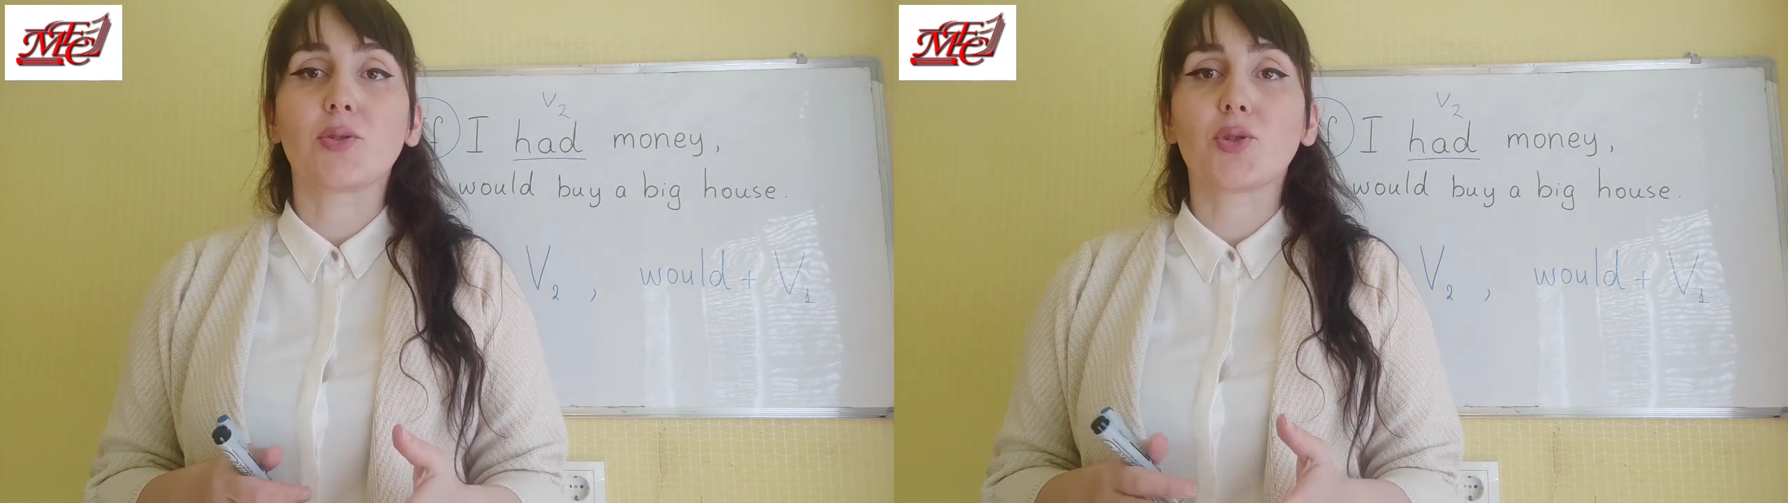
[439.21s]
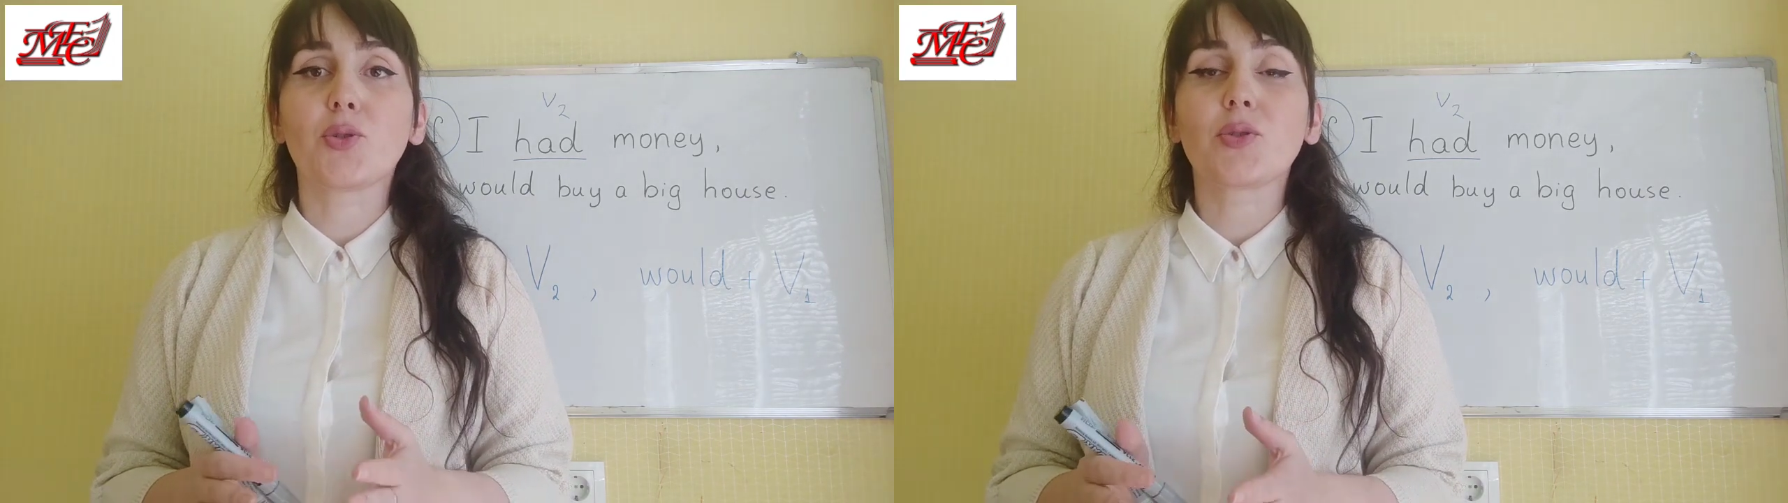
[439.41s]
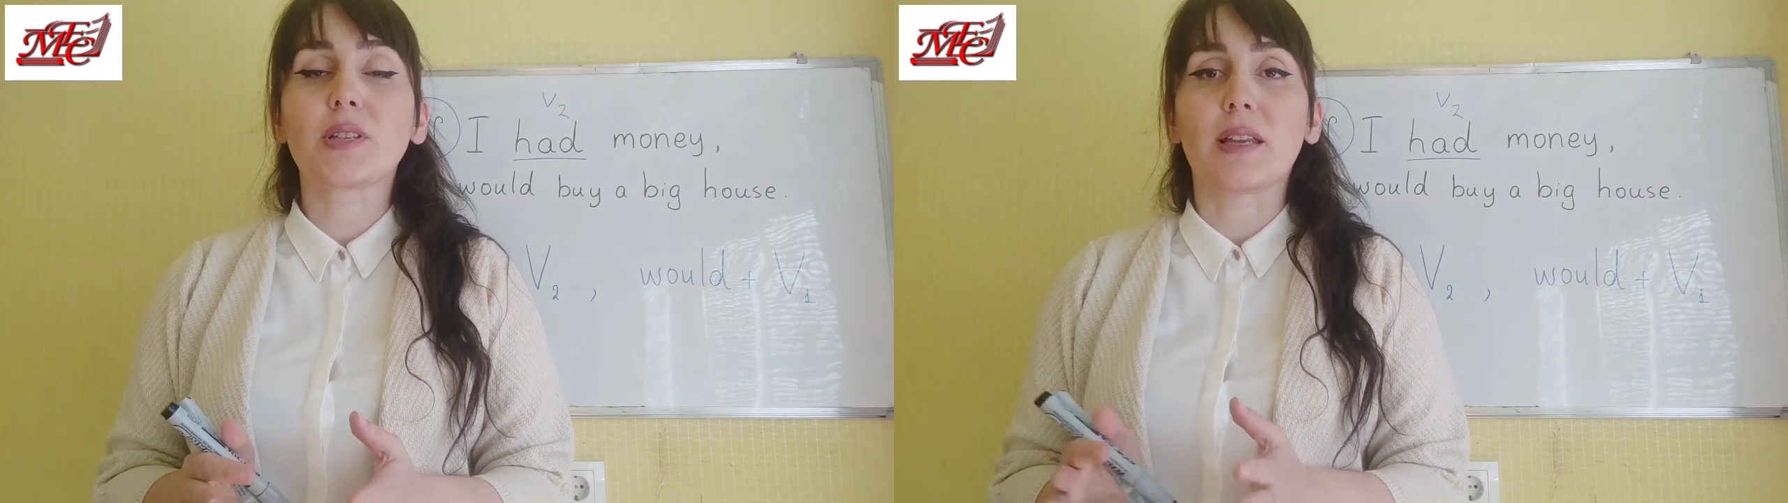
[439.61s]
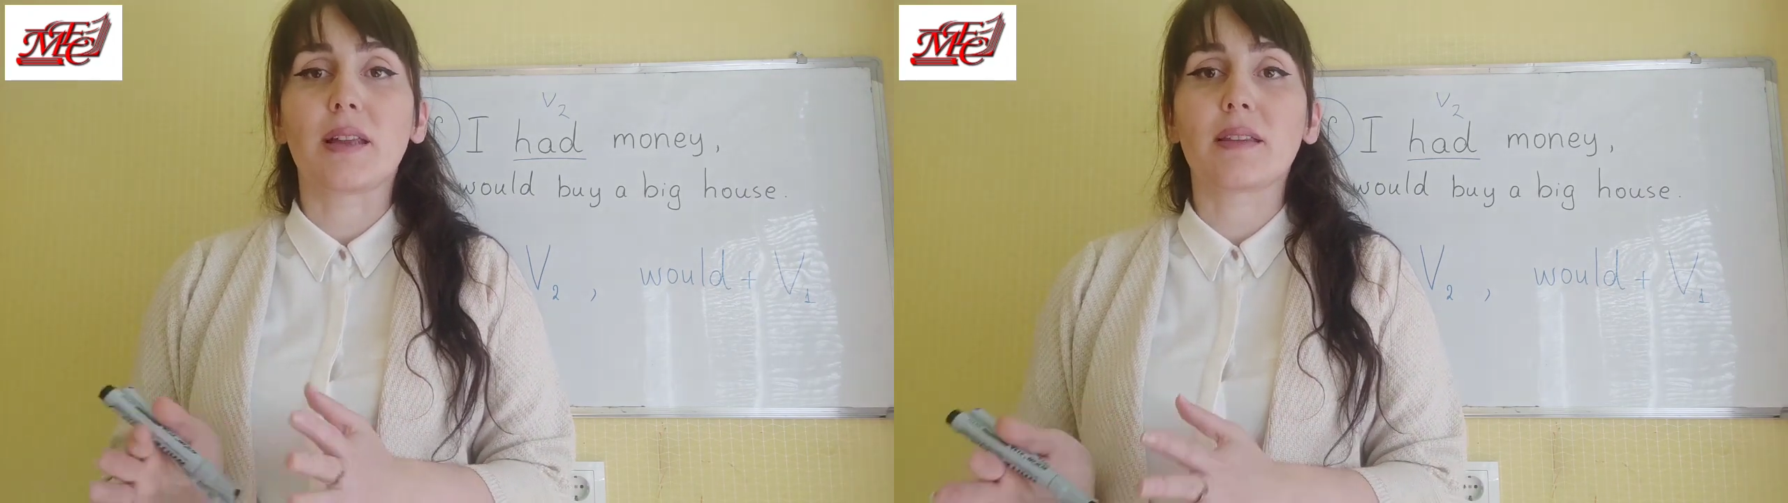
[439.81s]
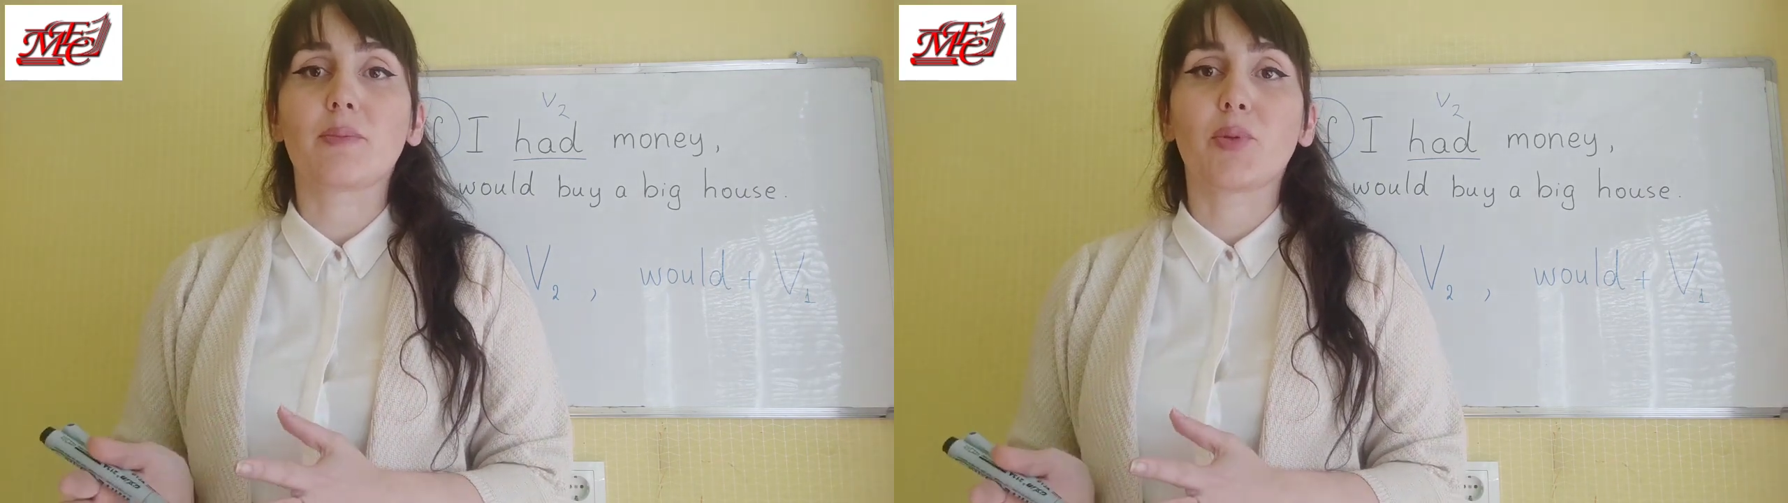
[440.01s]
choose
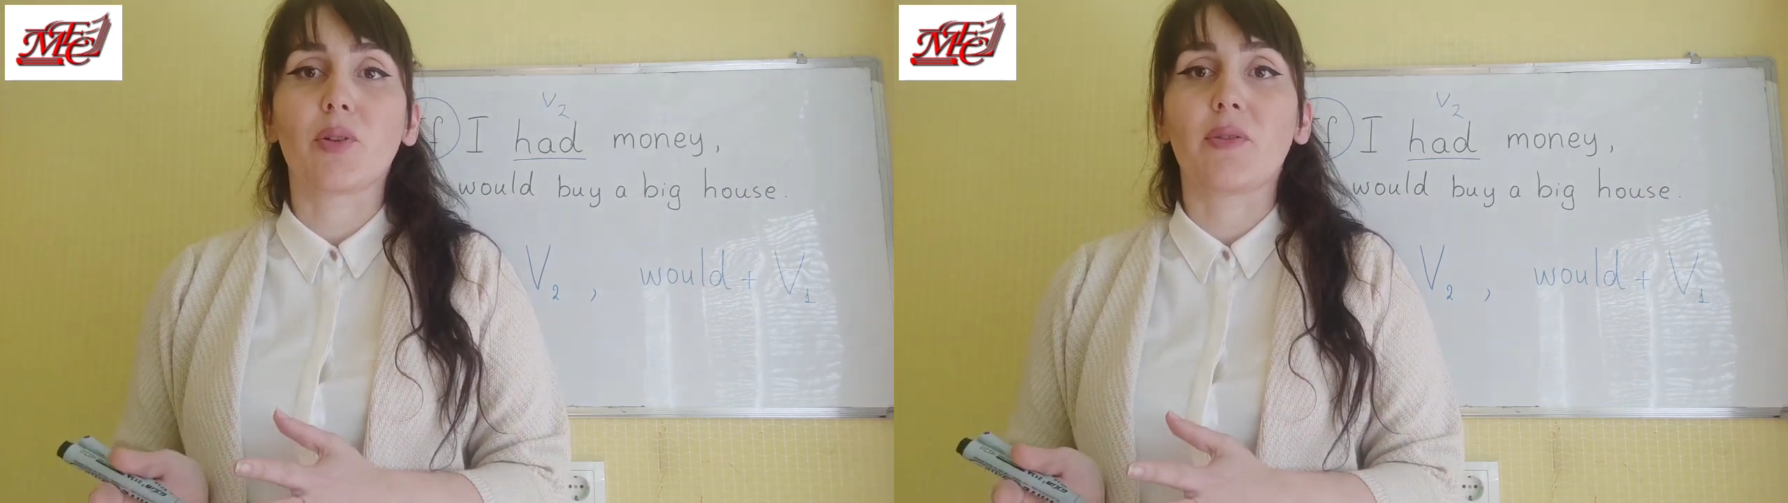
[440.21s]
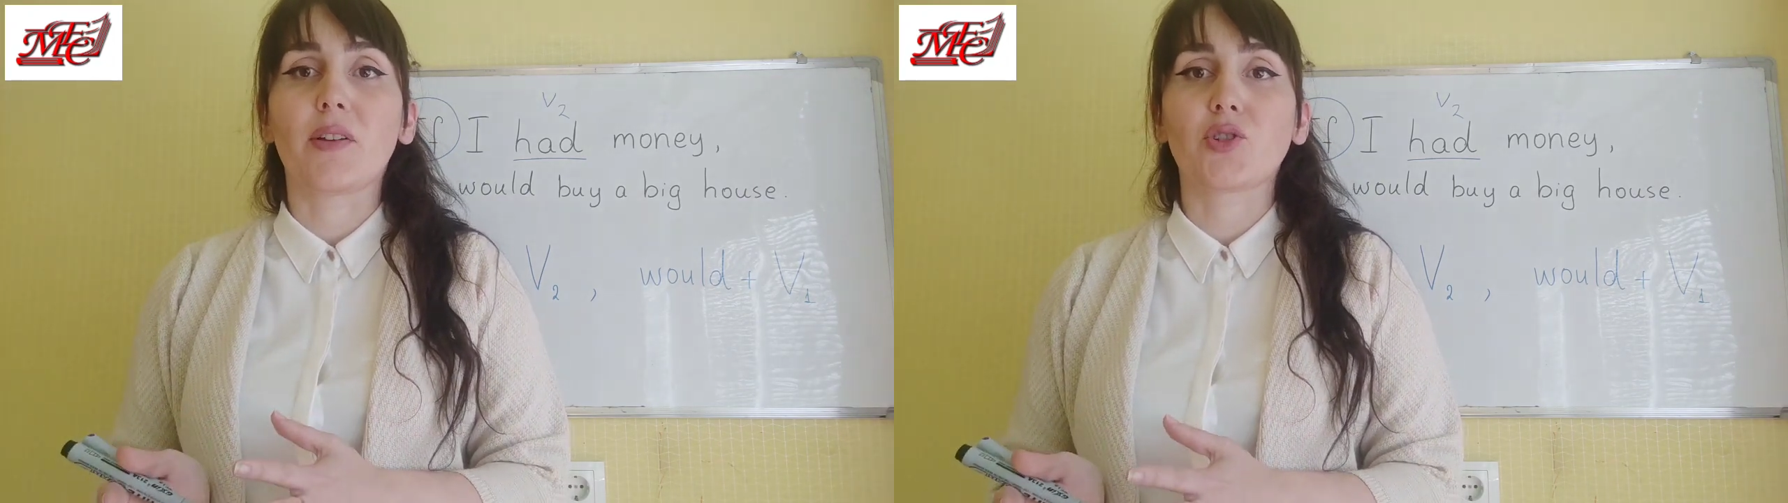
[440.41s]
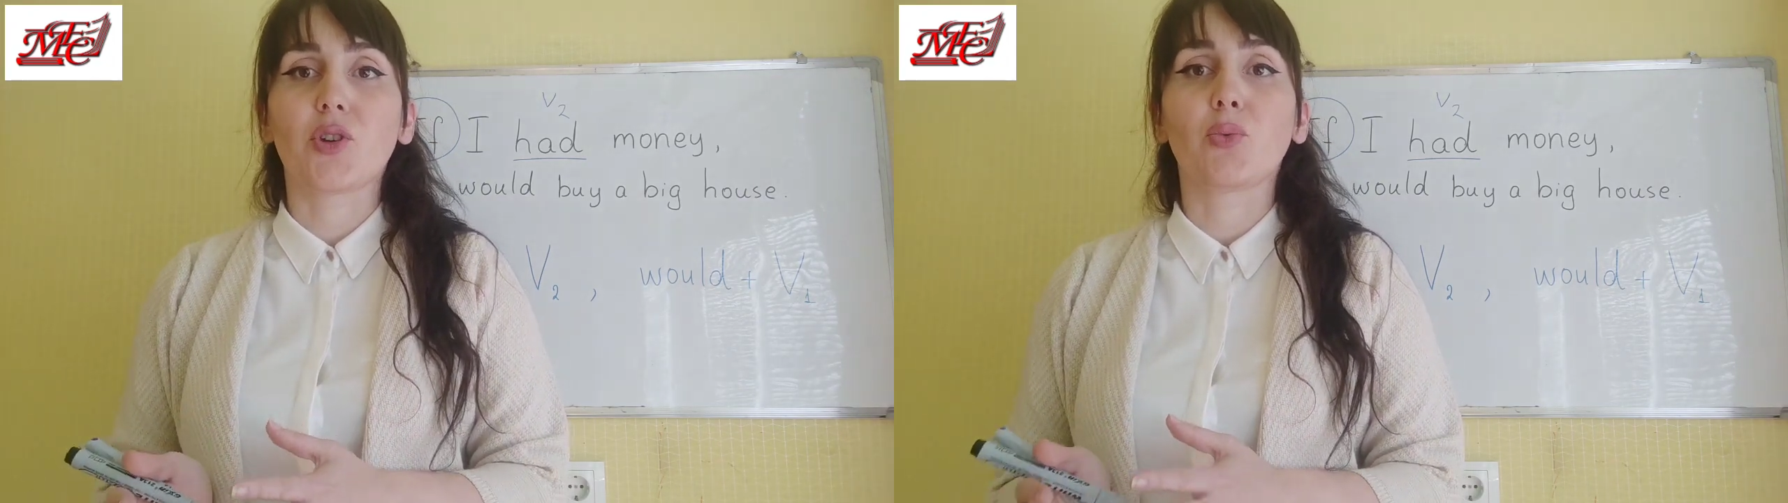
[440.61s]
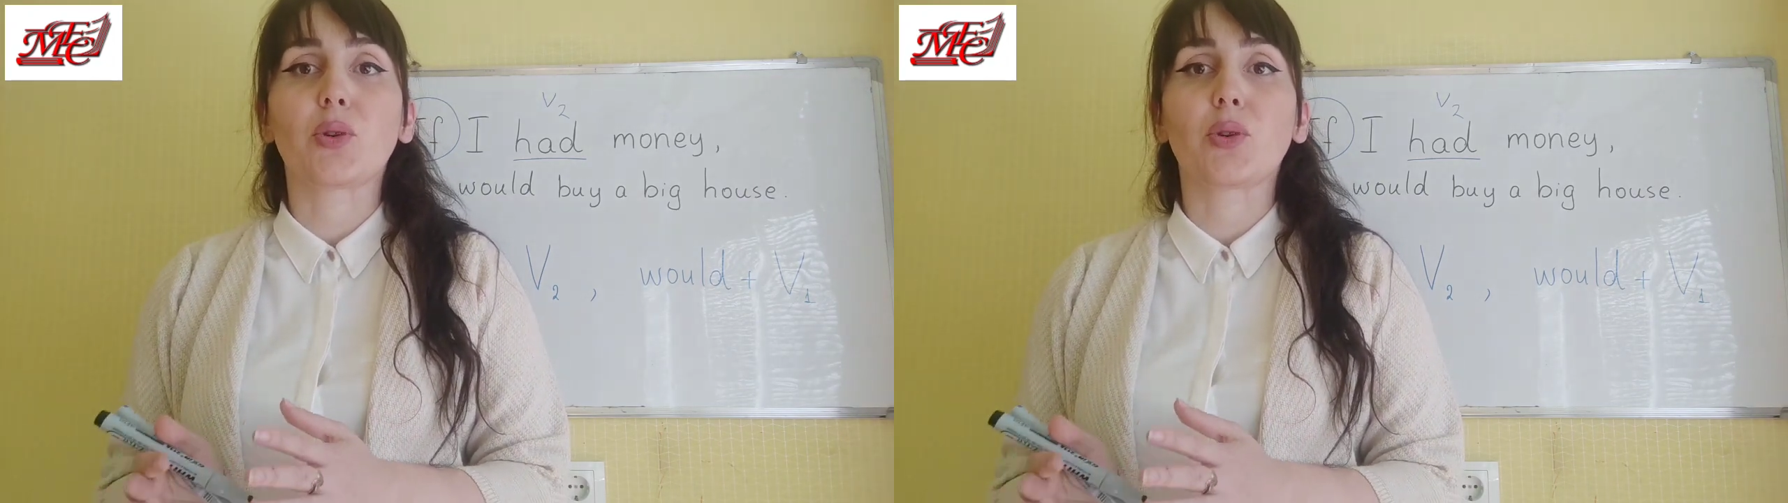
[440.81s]
another profession,